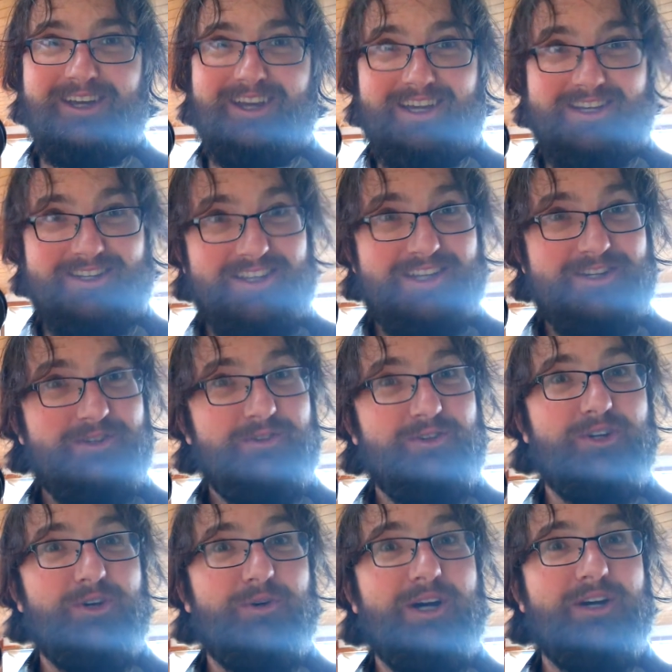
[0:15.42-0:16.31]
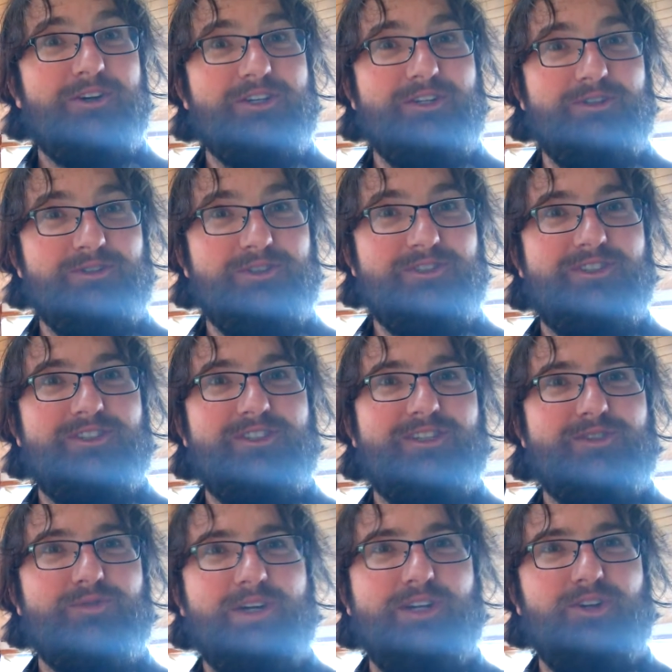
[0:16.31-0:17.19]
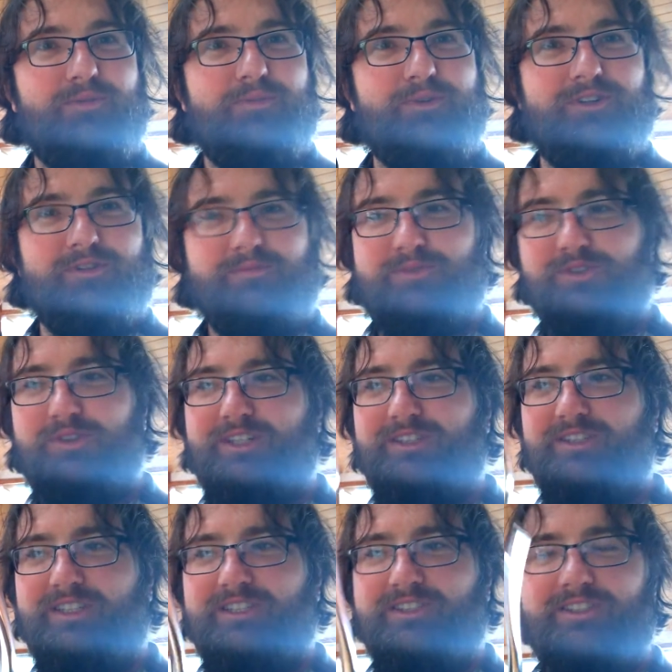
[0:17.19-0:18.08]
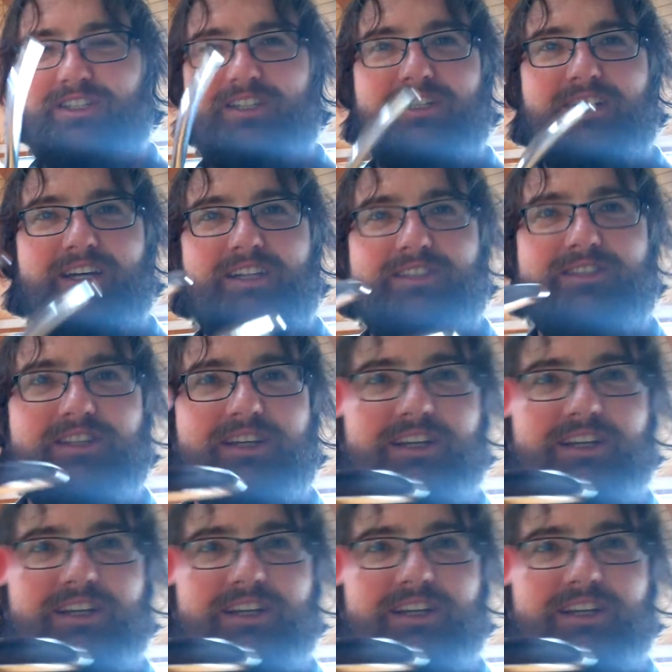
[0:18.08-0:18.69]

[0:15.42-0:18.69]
And then you'll know how to use this wine opener. So as you can see, it has